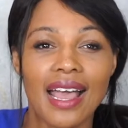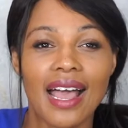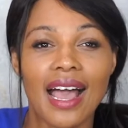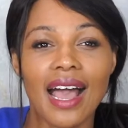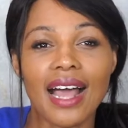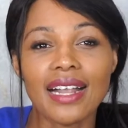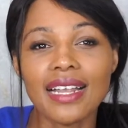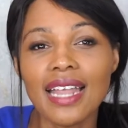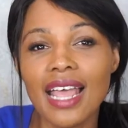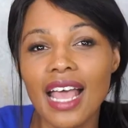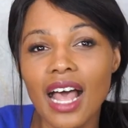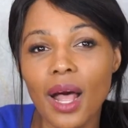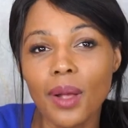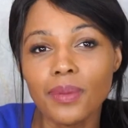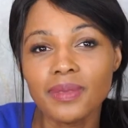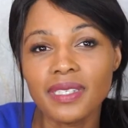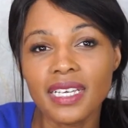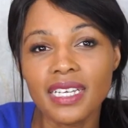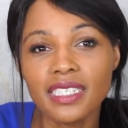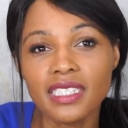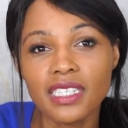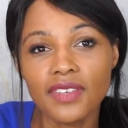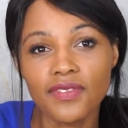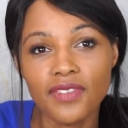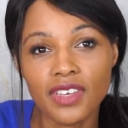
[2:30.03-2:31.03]
and helps
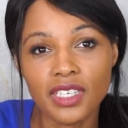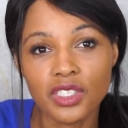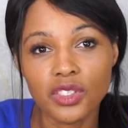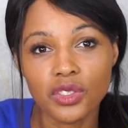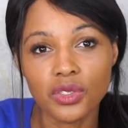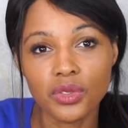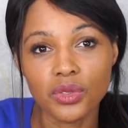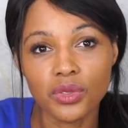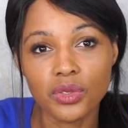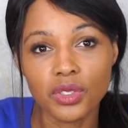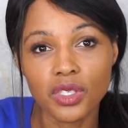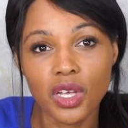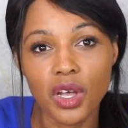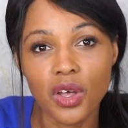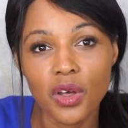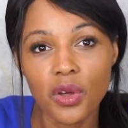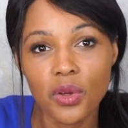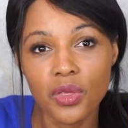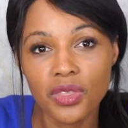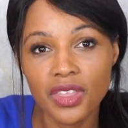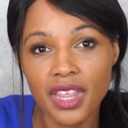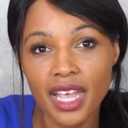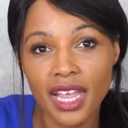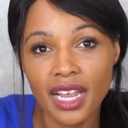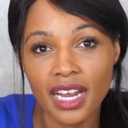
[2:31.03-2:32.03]
individuals
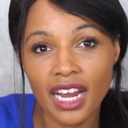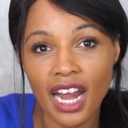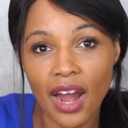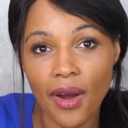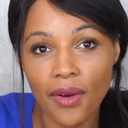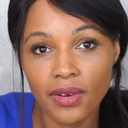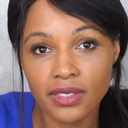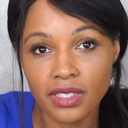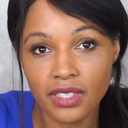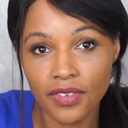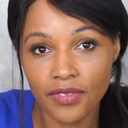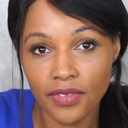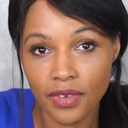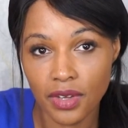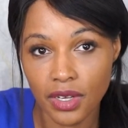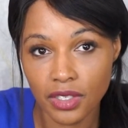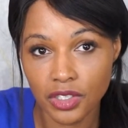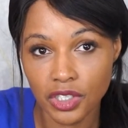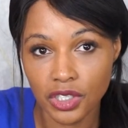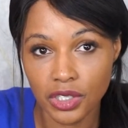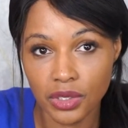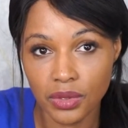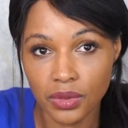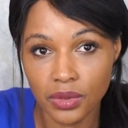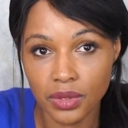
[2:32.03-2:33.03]
hone their character
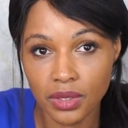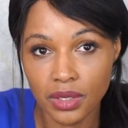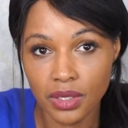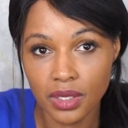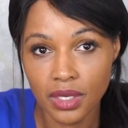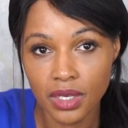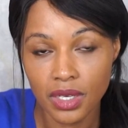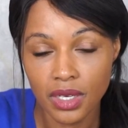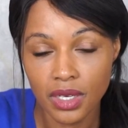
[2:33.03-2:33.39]
virtues.